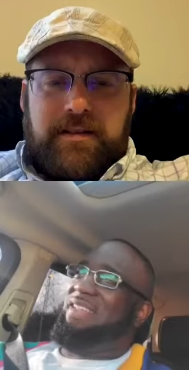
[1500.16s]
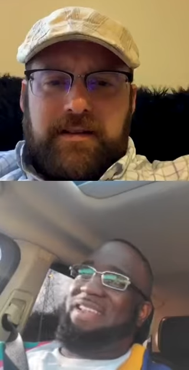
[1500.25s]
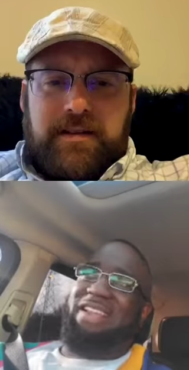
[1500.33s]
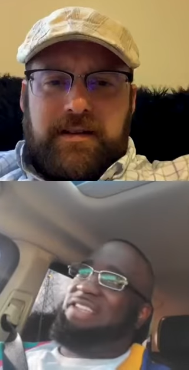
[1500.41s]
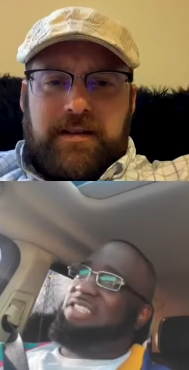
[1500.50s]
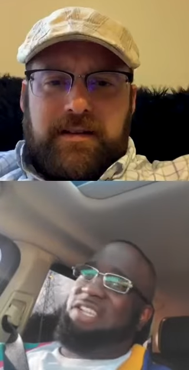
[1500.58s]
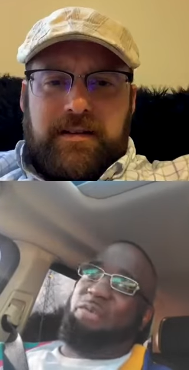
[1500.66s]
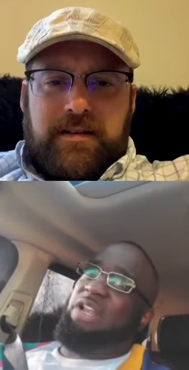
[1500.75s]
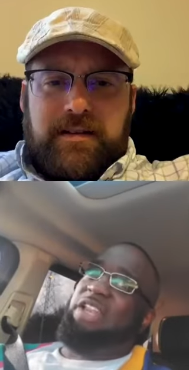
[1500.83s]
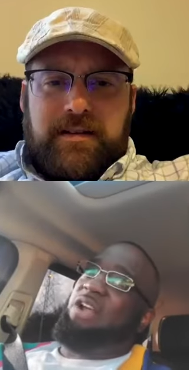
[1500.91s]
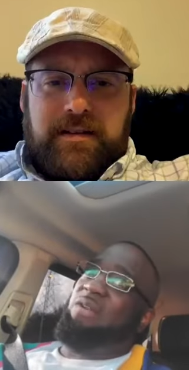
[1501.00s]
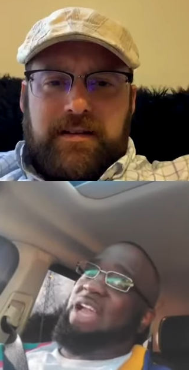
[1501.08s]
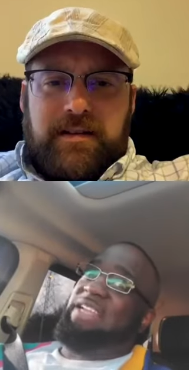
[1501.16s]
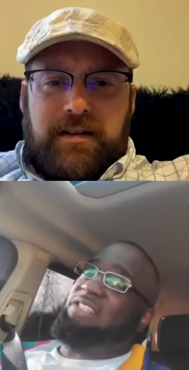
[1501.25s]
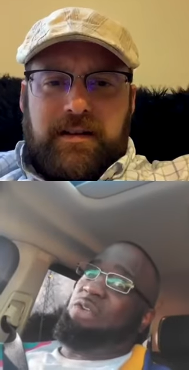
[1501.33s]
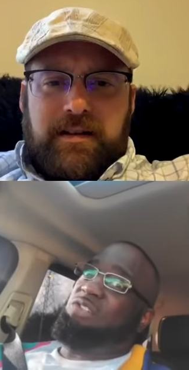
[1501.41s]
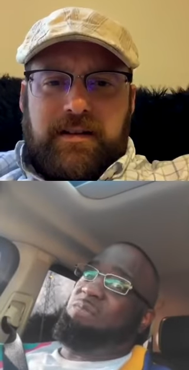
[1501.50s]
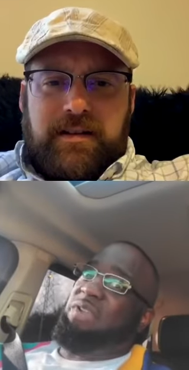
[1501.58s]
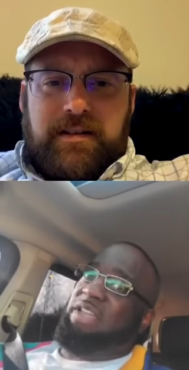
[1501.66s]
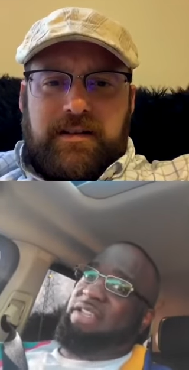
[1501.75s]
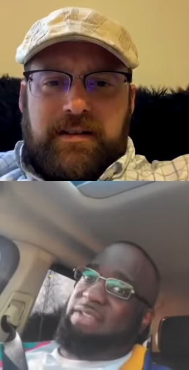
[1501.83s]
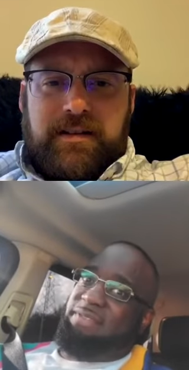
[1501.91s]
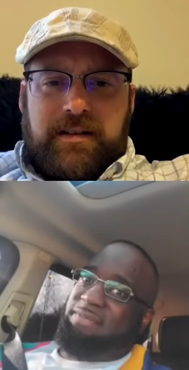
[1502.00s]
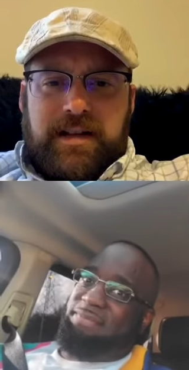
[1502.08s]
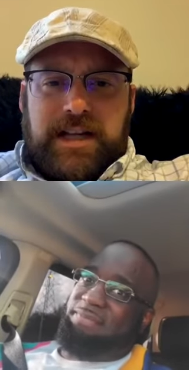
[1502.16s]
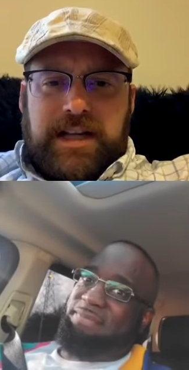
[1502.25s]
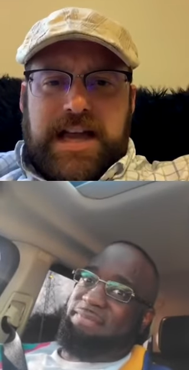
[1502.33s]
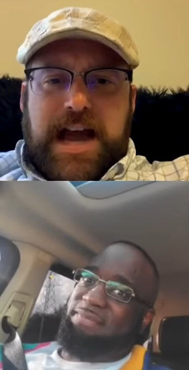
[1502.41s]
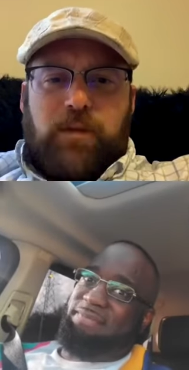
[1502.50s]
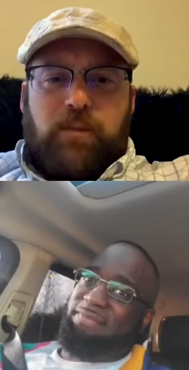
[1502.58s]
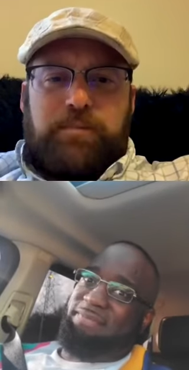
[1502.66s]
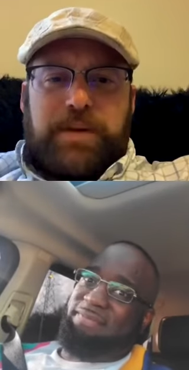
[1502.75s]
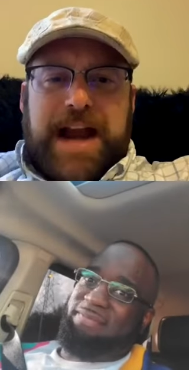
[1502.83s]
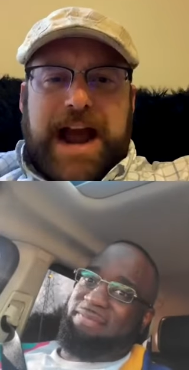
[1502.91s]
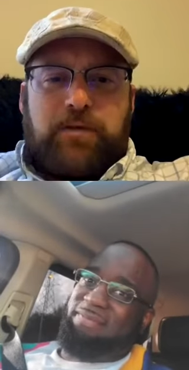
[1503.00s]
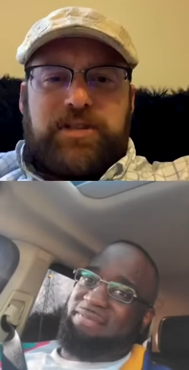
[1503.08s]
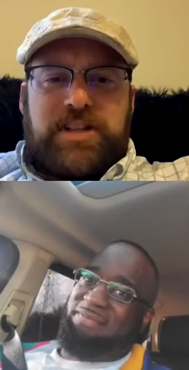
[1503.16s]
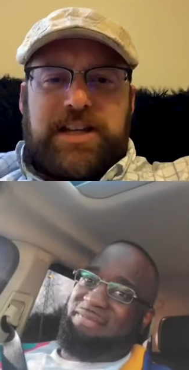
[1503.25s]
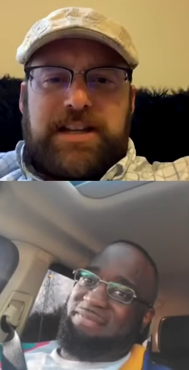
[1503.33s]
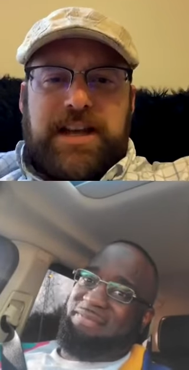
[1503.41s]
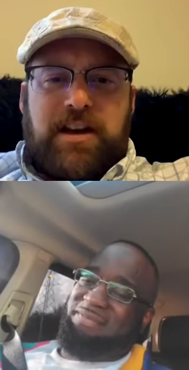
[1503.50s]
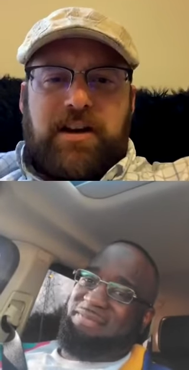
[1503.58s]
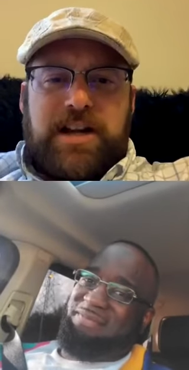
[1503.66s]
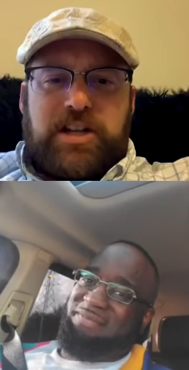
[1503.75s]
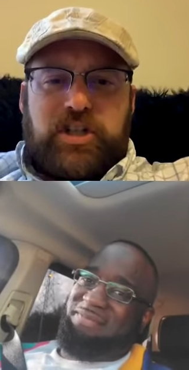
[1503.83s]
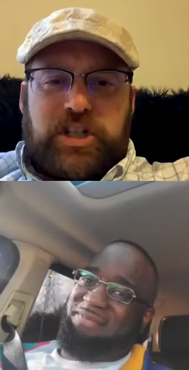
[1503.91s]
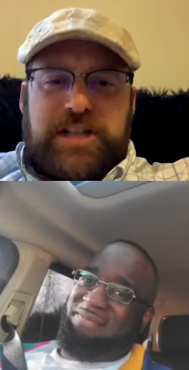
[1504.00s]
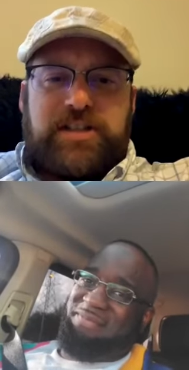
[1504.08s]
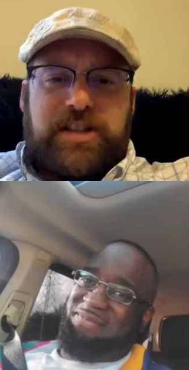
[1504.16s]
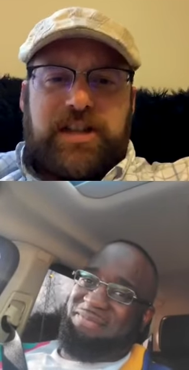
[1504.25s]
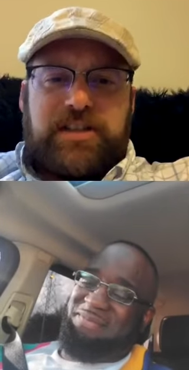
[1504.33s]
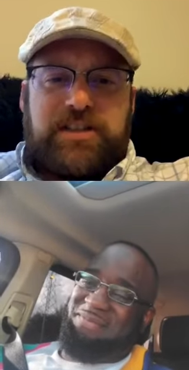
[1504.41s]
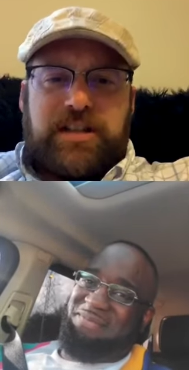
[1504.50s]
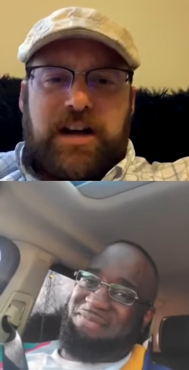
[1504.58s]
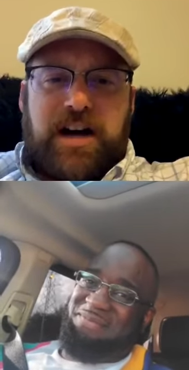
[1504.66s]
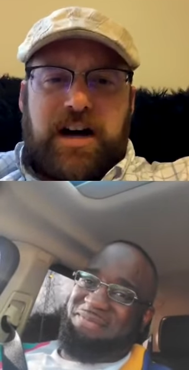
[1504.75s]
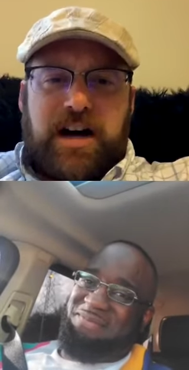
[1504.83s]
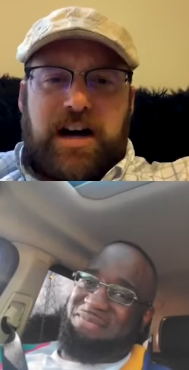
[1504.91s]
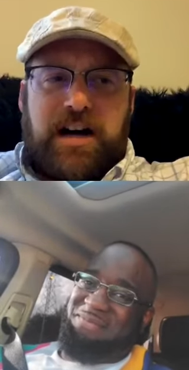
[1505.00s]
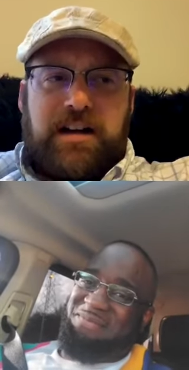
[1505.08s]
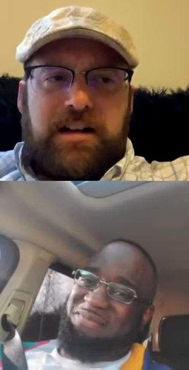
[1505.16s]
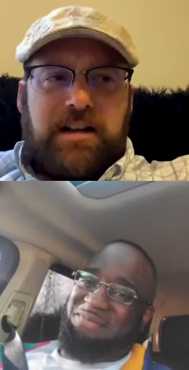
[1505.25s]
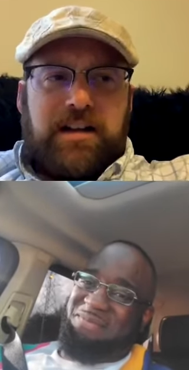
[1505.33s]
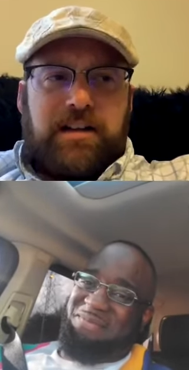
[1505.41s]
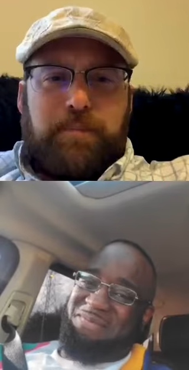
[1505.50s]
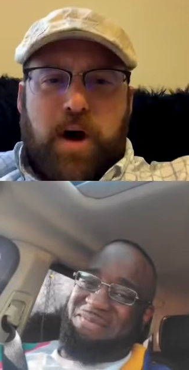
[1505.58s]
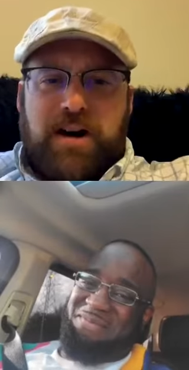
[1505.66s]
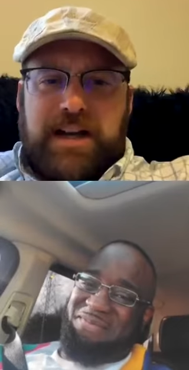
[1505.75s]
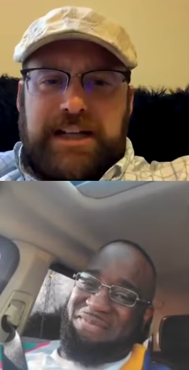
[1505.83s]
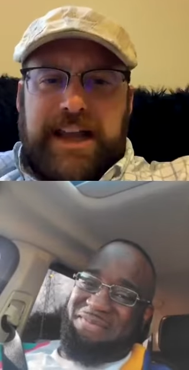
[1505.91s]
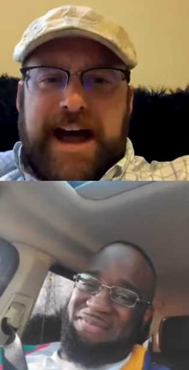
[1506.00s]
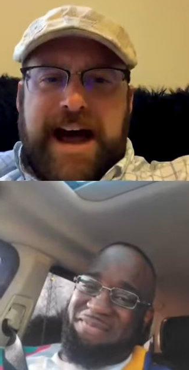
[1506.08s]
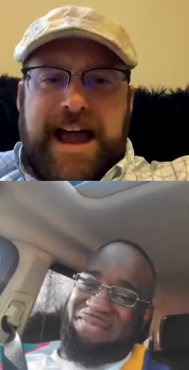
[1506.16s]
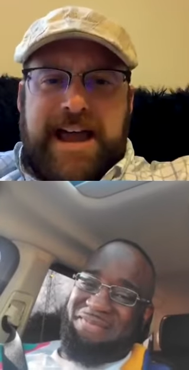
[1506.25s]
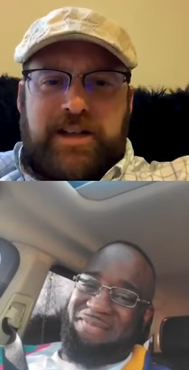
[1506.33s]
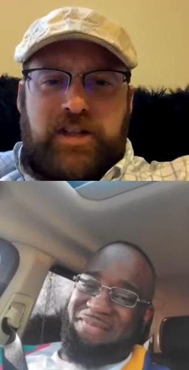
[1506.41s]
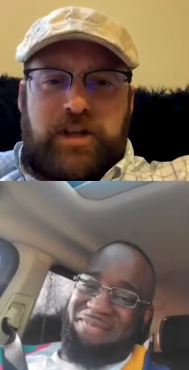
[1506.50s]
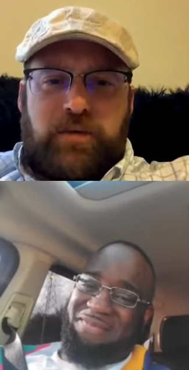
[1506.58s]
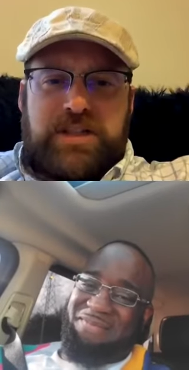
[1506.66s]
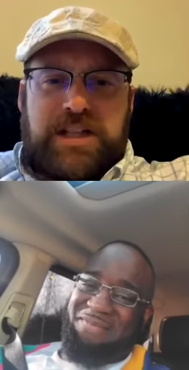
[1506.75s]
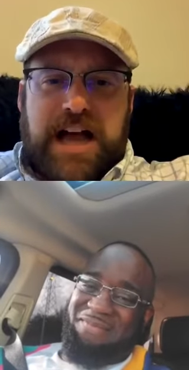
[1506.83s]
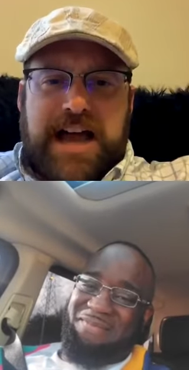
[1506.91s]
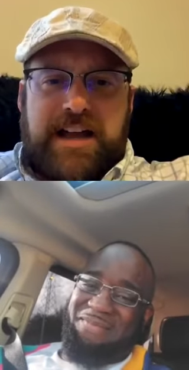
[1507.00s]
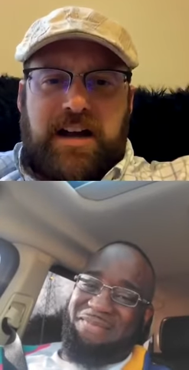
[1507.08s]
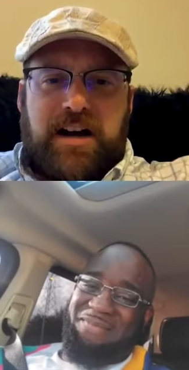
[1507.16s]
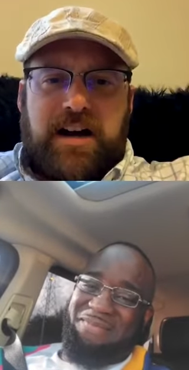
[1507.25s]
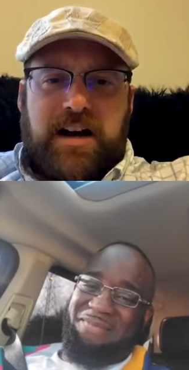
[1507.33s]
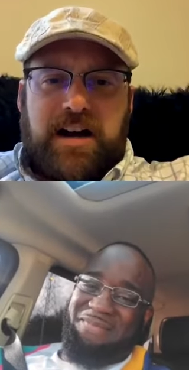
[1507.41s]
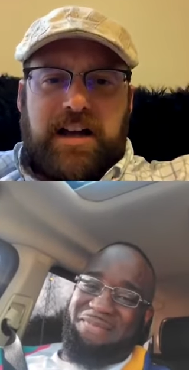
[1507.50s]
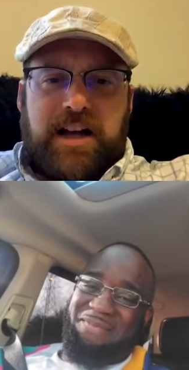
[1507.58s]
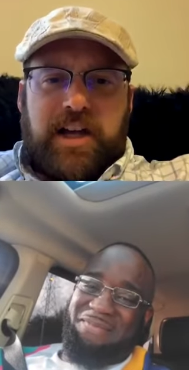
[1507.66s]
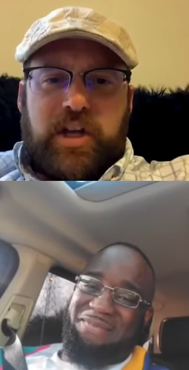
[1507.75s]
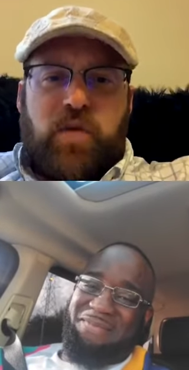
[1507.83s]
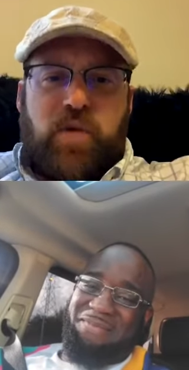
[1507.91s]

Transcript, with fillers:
Speaker 1: She really don't like social media.
Speaker 2: Yeah, but I was sitting there in Jesus uh parking lot and she was like, uh, you a